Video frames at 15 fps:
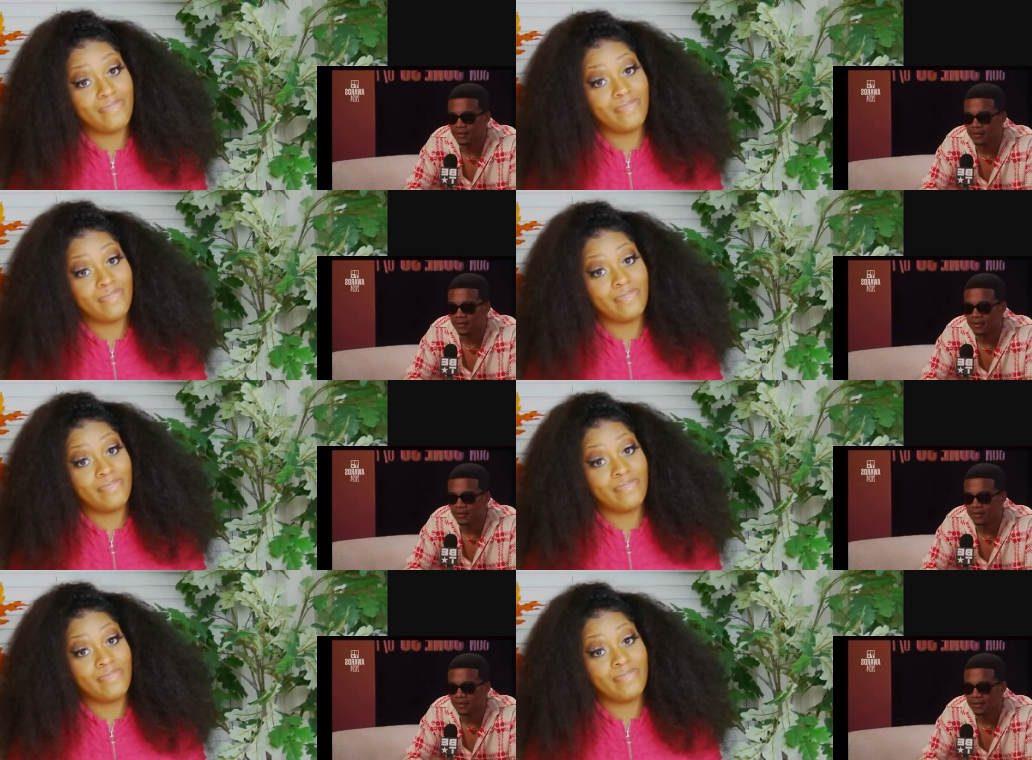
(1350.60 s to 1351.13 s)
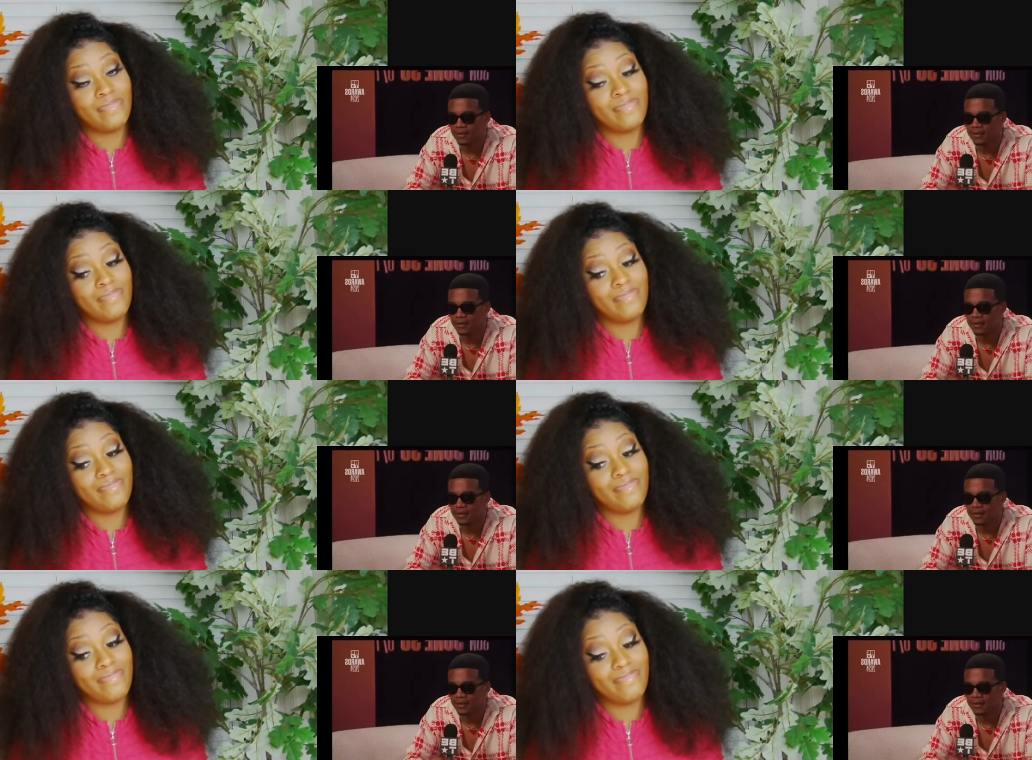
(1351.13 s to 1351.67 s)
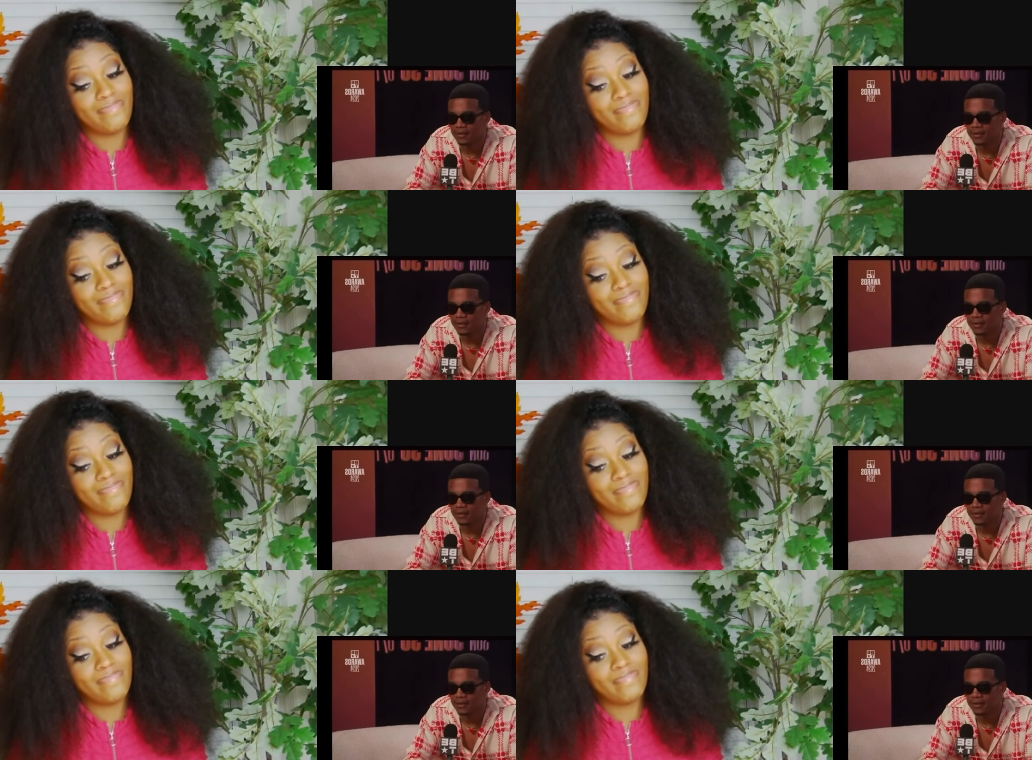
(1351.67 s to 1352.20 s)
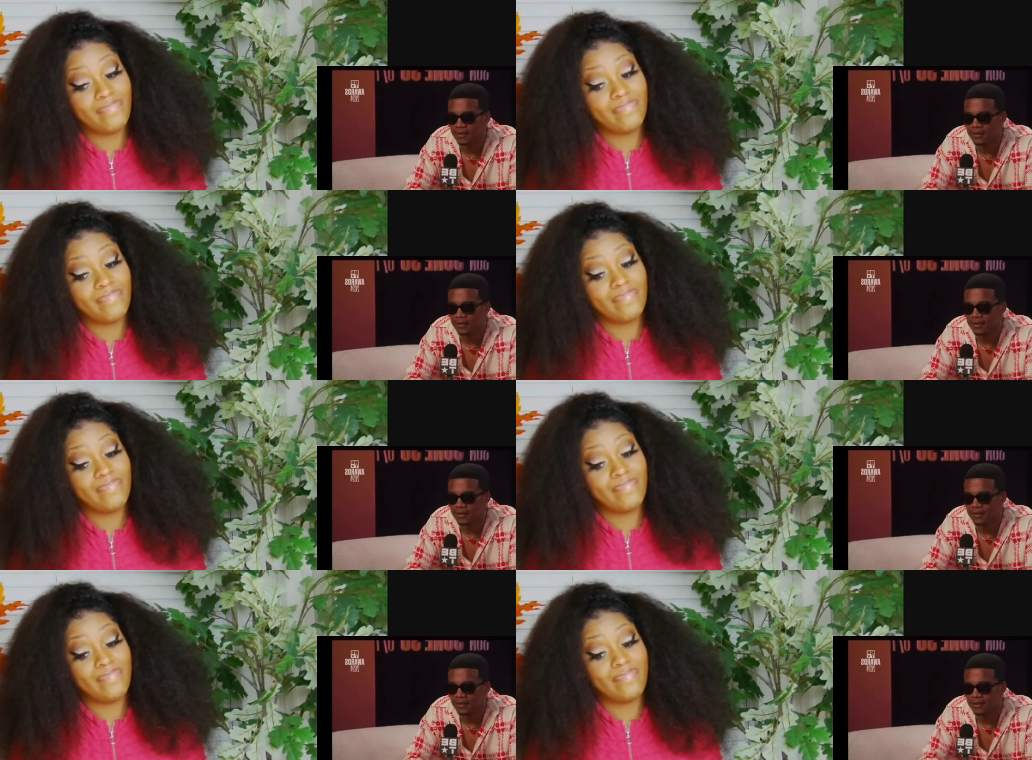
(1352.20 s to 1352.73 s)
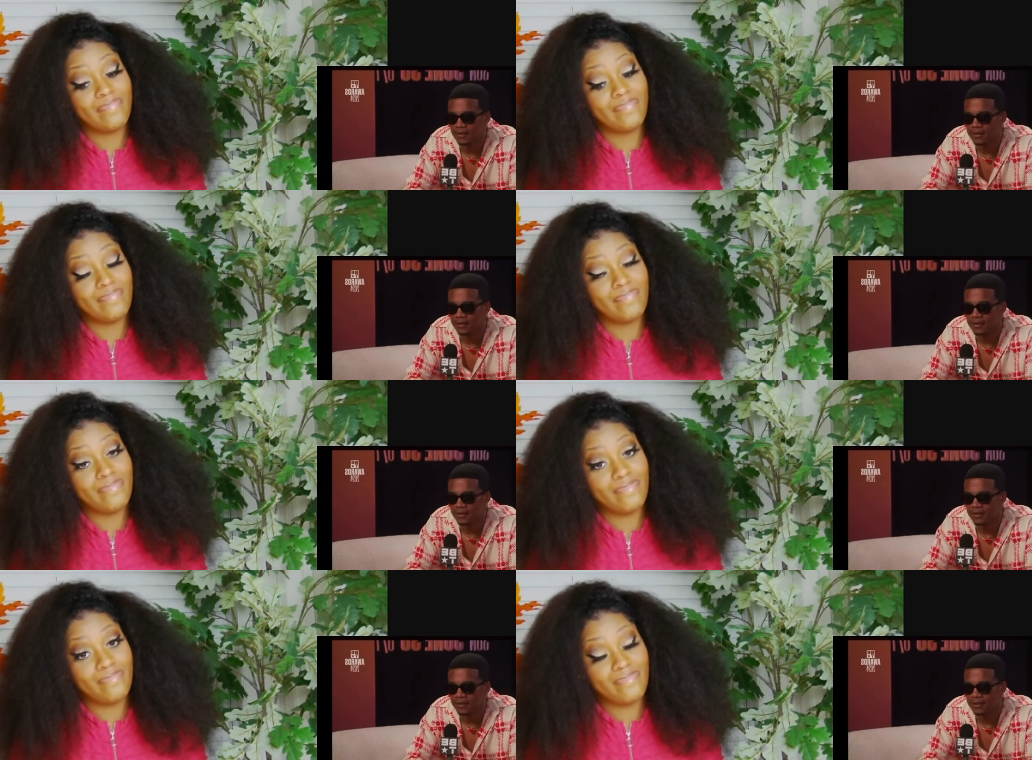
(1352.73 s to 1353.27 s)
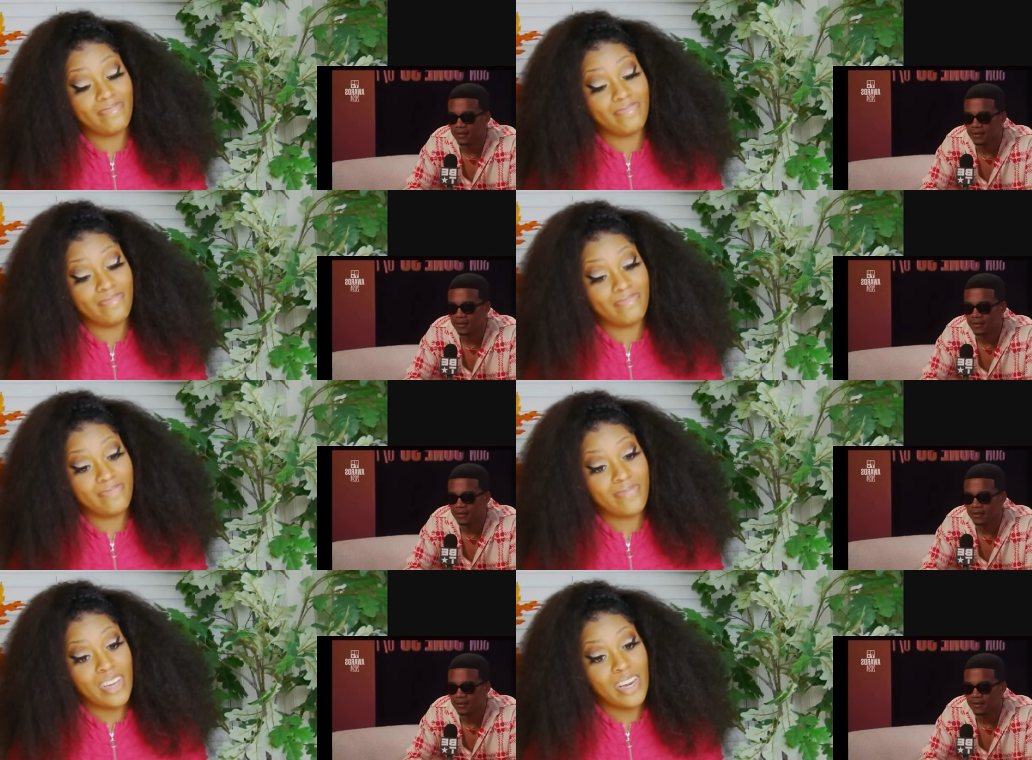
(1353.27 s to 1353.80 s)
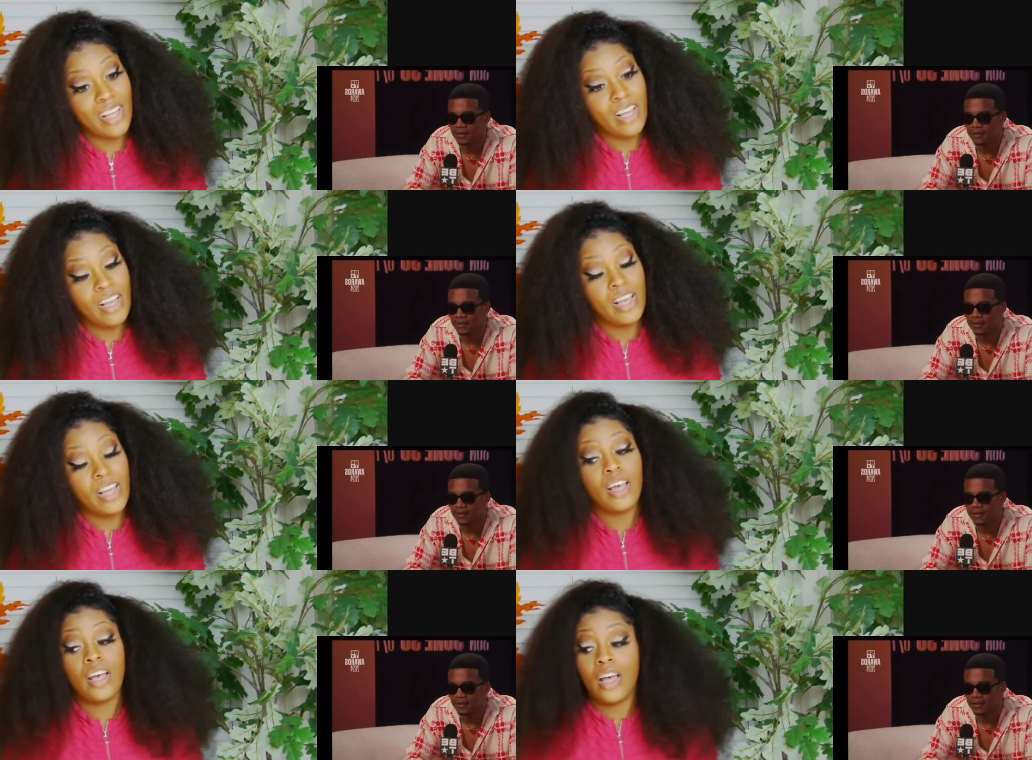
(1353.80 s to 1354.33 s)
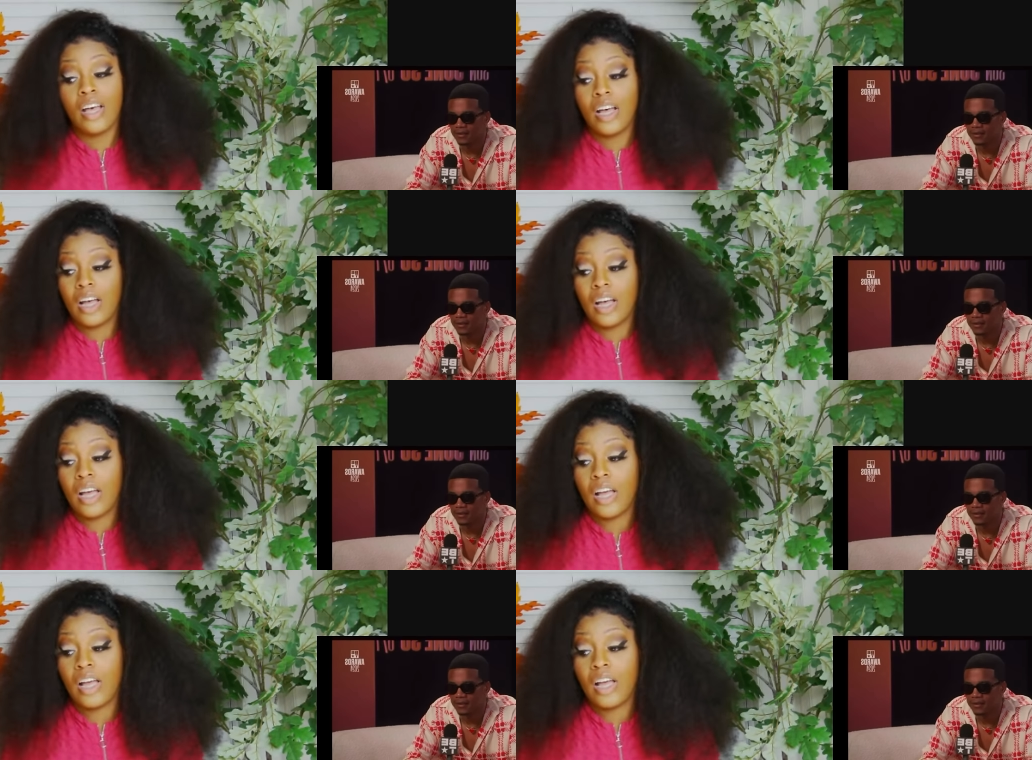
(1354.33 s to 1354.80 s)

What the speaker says: Nothing is said.